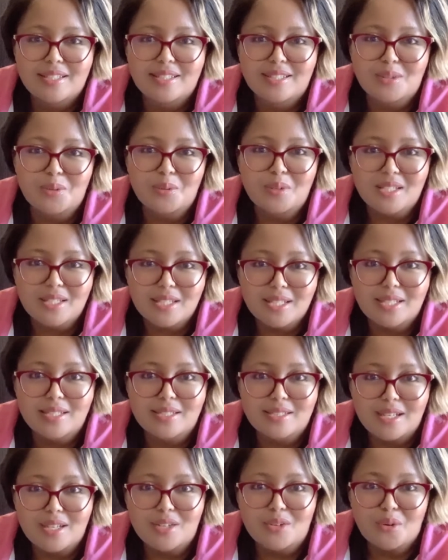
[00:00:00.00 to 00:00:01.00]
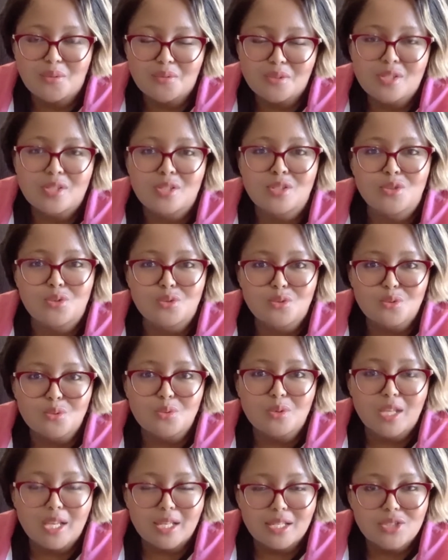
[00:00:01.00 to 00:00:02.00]
The only thing is that obviously you
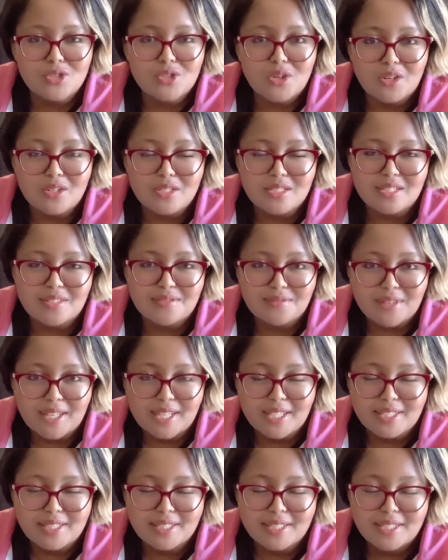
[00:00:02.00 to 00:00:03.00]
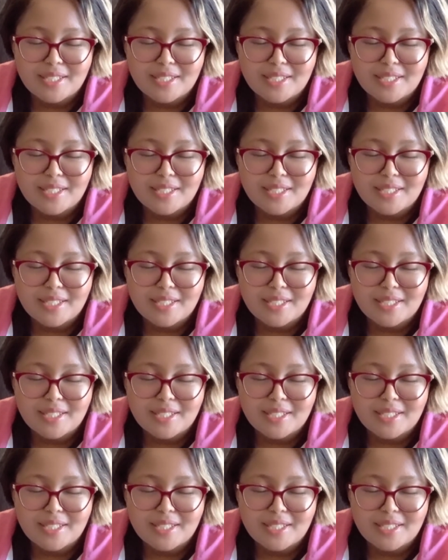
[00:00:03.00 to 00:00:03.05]
do get charged VAT